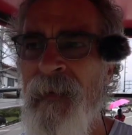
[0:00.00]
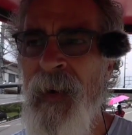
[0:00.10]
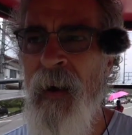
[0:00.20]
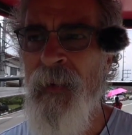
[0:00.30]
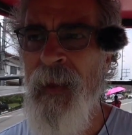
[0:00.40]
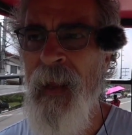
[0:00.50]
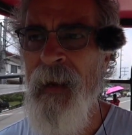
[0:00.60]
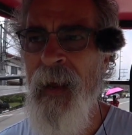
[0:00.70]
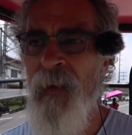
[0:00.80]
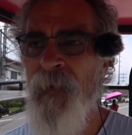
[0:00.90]
Found it at
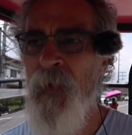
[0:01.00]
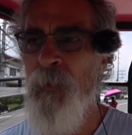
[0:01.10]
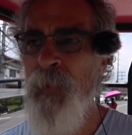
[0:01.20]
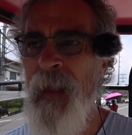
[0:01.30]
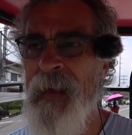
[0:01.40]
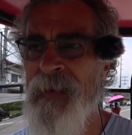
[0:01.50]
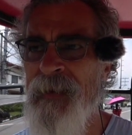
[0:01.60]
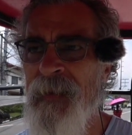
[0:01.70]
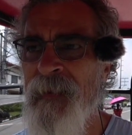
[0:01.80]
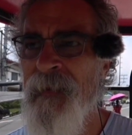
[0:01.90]
a health food
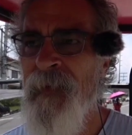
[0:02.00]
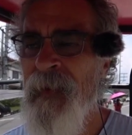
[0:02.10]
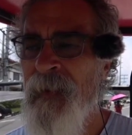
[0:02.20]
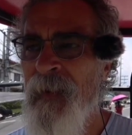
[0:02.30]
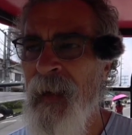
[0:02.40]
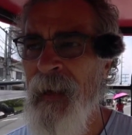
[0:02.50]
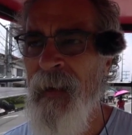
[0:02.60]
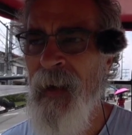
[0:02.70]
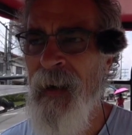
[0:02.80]
place, and